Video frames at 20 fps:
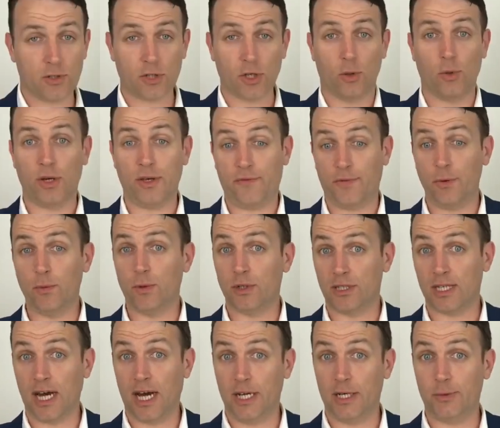So if you
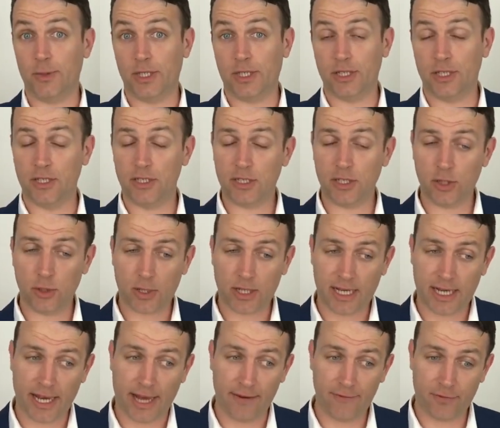want higher returns, you
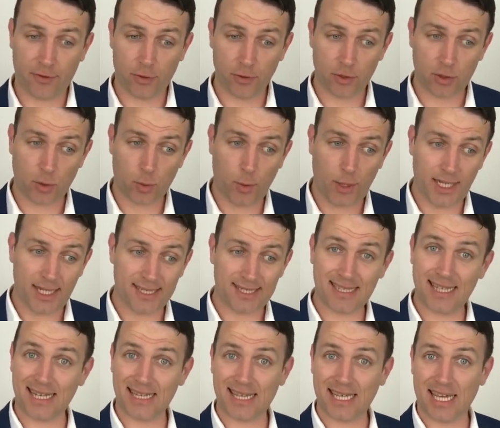have to
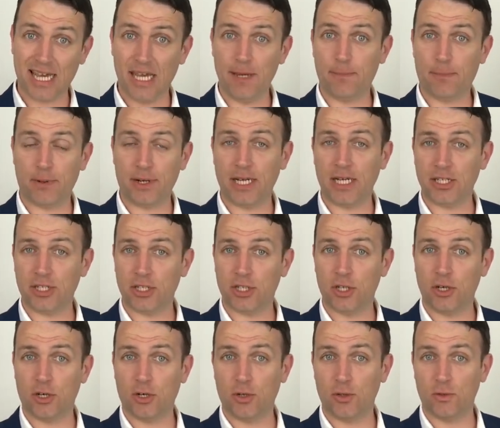squeeze that CAPE
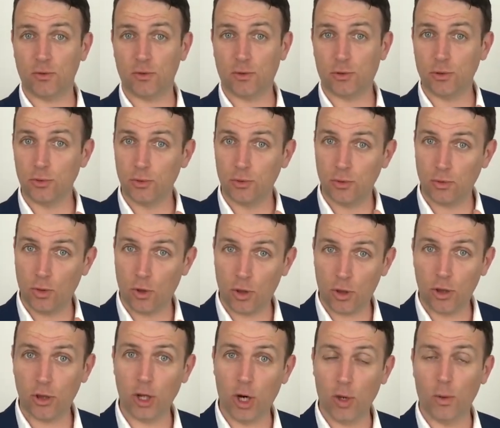ratio to
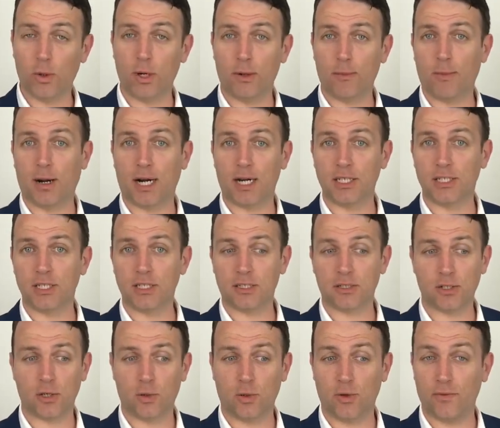lower
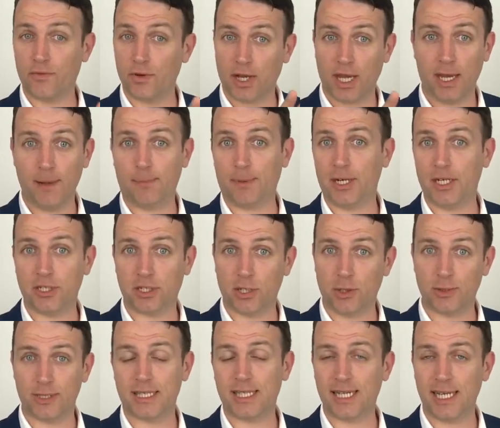margins. So if your CAPE
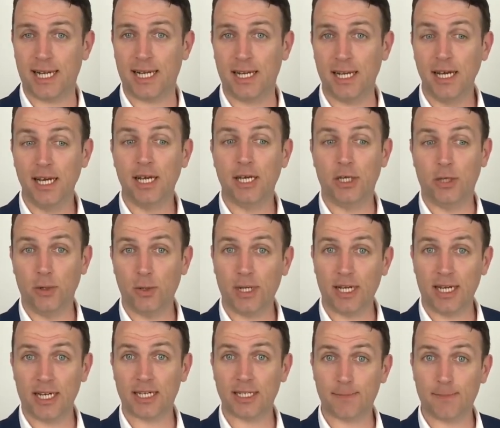ratio is 10, you
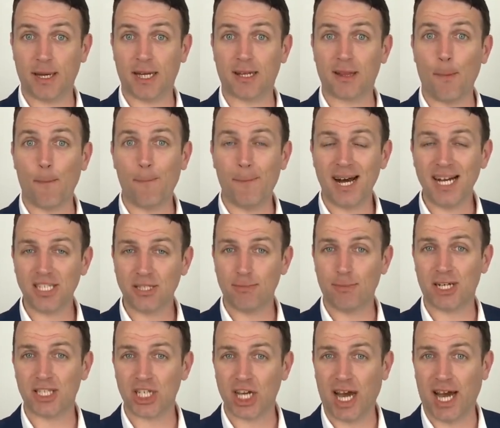can expect much,
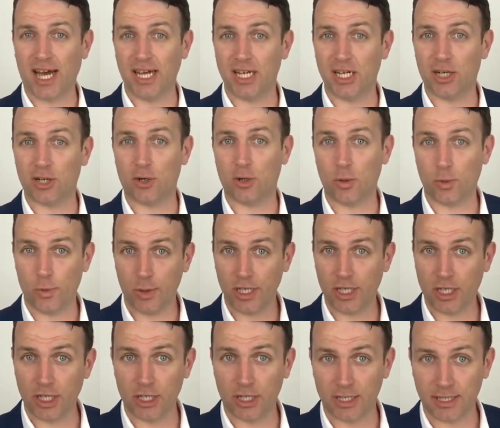much higher
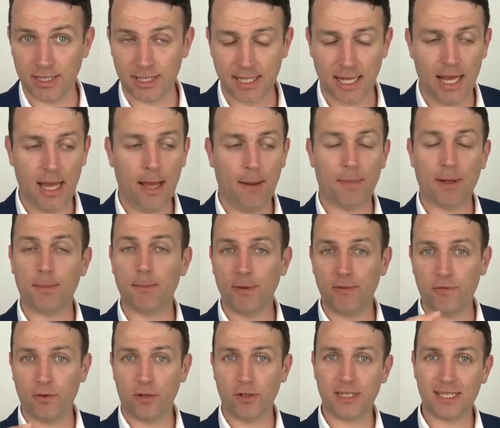returns. But
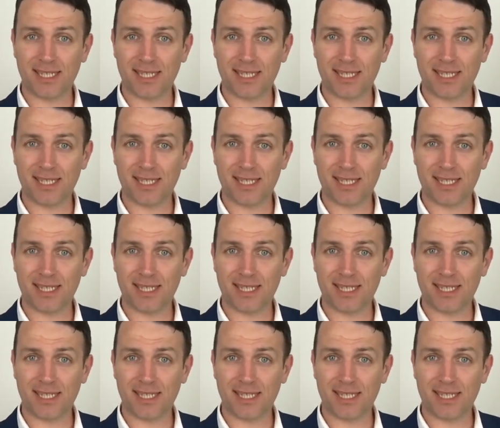before